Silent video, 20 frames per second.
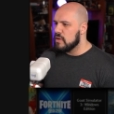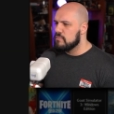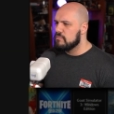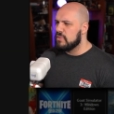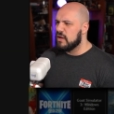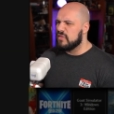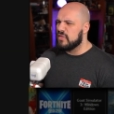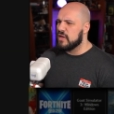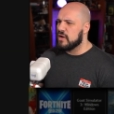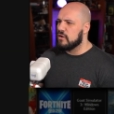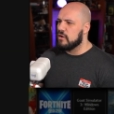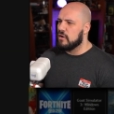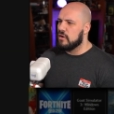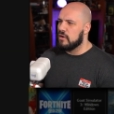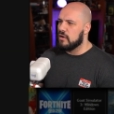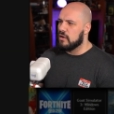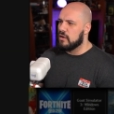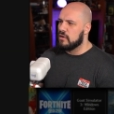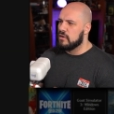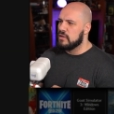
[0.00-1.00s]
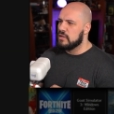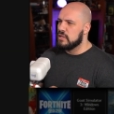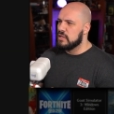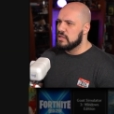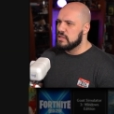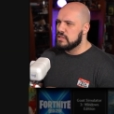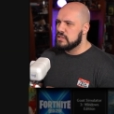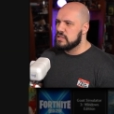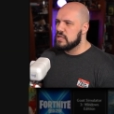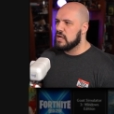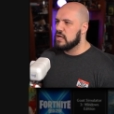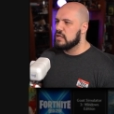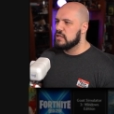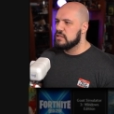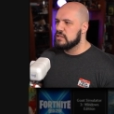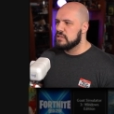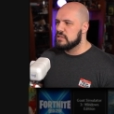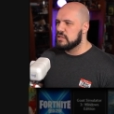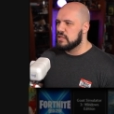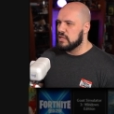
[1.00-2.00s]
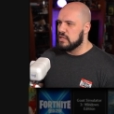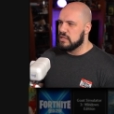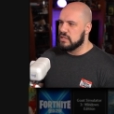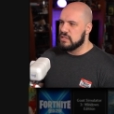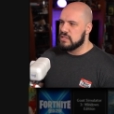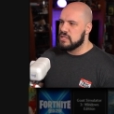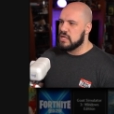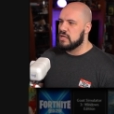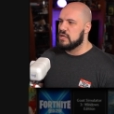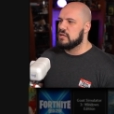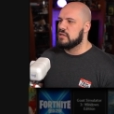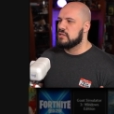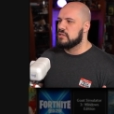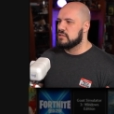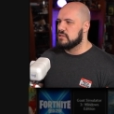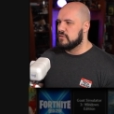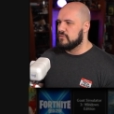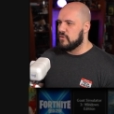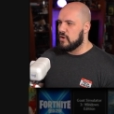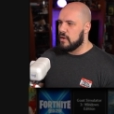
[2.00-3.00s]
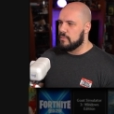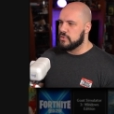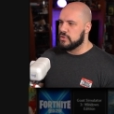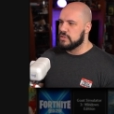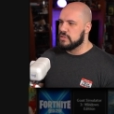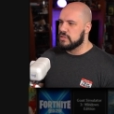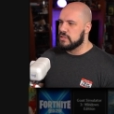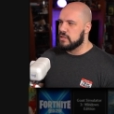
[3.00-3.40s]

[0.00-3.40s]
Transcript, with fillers: but there are tons and tons of options